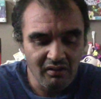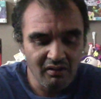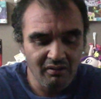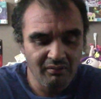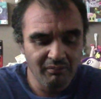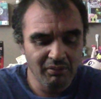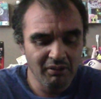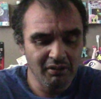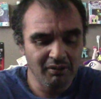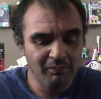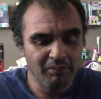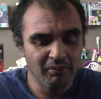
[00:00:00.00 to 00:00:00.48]

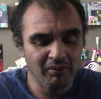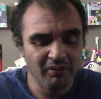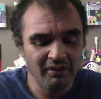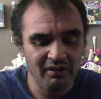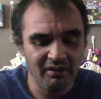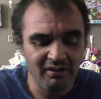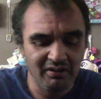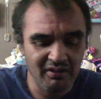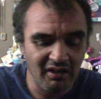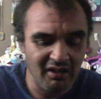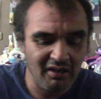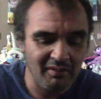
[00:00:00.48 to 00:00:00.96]
but the point
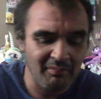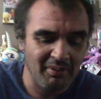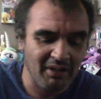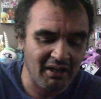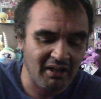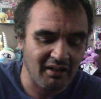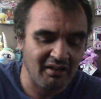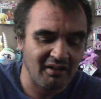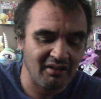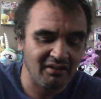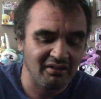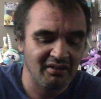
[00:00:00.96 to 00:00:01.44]
is, getting
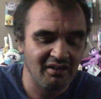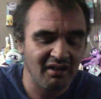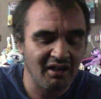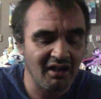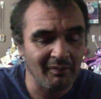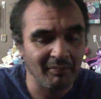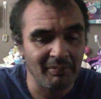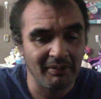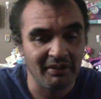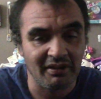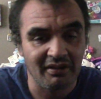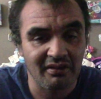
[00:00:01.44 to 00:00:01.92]
back on
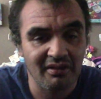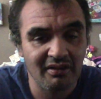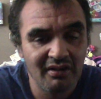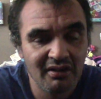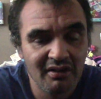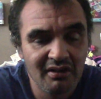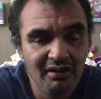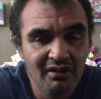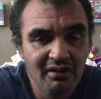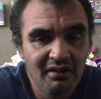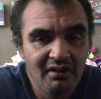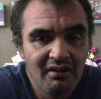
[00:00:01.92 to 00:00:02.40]
topic,
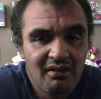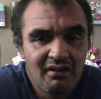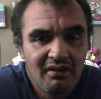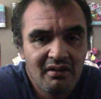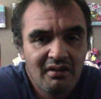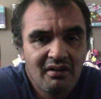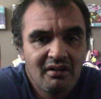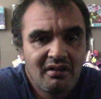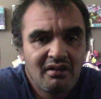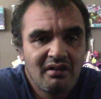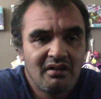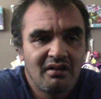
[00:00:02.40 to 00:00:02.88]

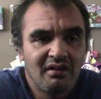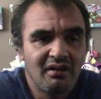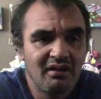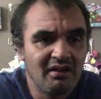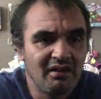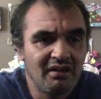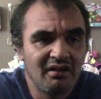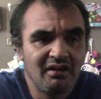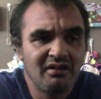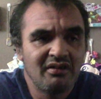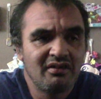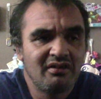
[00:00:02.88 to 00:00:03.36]

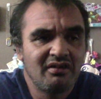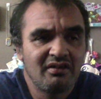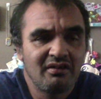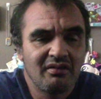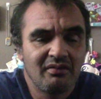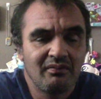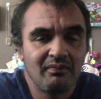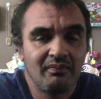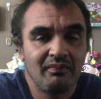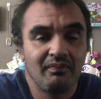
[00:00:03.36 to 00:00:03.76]
is